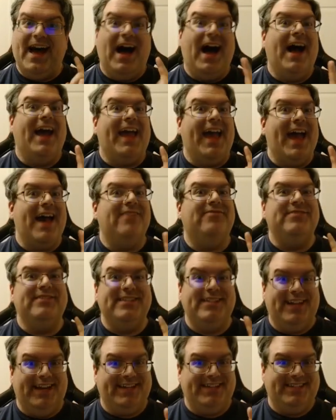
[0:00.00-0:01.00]
I
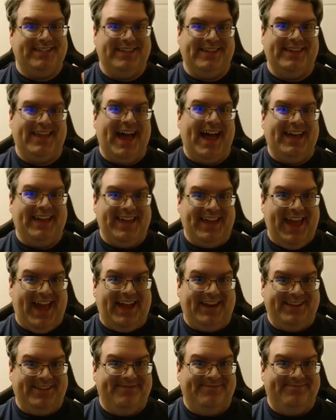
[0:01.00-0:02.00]
haven't tested that
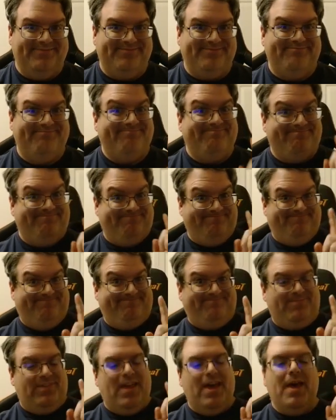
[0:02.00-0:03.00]
yet,
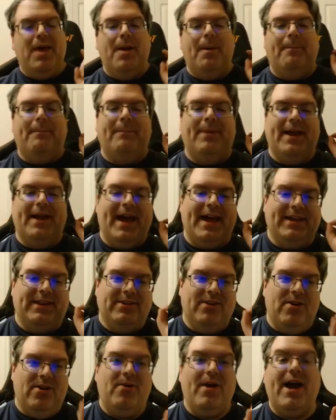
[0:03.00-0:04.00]
but I
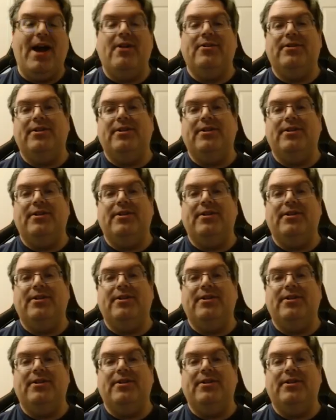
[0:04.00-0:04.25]
know how to